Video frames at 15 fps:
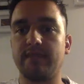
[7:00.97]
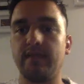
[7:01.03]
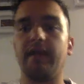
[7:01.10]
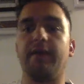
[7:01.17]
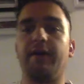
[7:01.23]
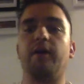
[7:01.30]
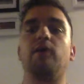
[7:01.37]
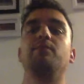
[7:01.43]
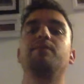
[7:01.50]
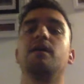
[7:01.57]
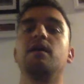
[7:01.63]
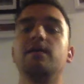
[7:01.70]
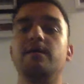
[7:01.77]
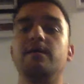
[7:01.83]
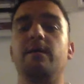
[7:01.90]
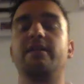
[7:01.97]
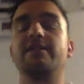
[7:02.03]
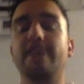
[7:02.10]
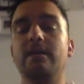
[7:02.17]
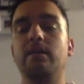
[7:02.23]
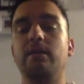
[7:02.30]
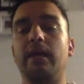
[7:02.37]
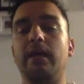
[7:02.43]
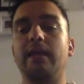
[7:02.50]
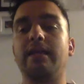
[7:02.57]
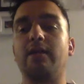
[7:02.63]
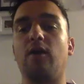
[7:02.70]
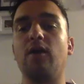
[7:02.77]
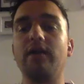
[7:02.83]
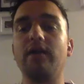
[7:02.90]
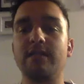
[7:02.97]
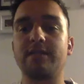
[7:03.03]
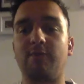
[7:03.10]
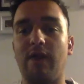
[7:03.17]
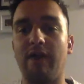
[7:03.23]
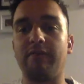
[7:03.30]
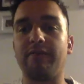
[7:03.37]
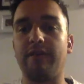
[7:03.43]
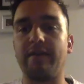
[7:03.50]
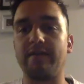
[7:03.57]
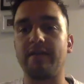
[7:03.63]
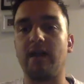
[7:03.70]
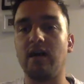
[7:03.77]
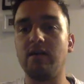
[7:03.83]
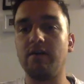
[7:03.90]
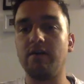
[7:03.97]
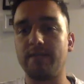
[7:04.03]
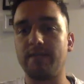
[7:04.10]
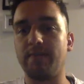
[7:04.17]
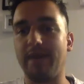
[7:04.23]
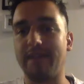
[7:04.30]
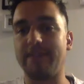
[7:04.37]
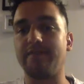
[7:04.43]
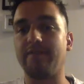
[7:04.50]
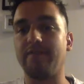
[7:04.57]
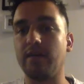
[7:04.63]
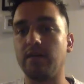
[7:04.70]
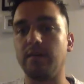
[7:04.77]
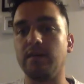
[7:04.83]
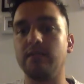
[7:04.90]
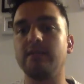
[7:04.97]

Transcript: Here you go. So it's telling me that on this graph there is all of these paths available